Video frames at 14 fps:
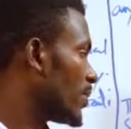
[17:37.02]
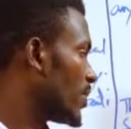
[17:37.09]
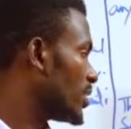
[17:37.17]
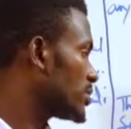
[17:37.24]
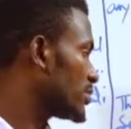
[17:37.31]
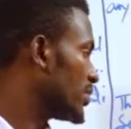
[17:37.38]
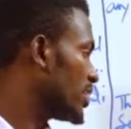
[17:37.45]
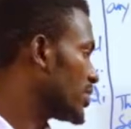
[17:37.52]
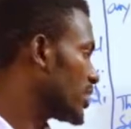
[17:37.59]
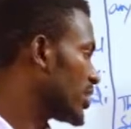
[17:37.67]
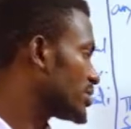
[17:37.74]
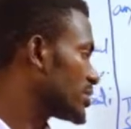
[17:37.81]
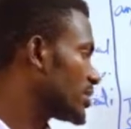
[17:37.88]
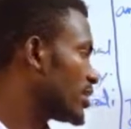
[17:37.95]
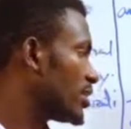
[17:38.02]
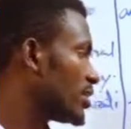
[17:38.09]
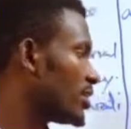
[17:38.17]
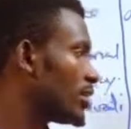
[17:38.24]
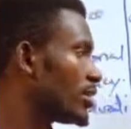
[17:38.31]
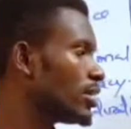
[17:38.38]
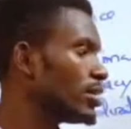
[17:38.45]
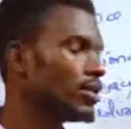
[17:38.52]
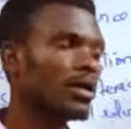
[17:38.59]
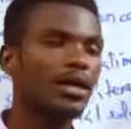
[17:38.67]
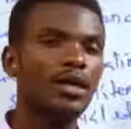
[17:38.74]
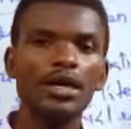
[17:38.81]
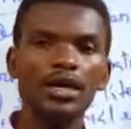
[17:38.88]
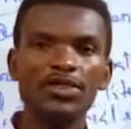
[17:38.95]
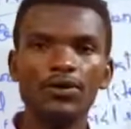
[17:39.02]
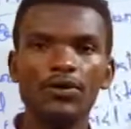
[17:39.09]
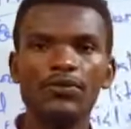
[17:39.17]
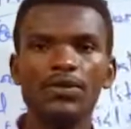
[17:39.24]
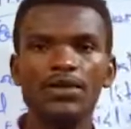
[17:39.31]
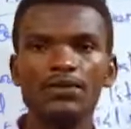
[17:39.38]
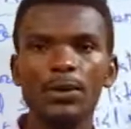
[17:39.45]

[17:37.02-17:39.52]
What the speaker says: it means that the health of the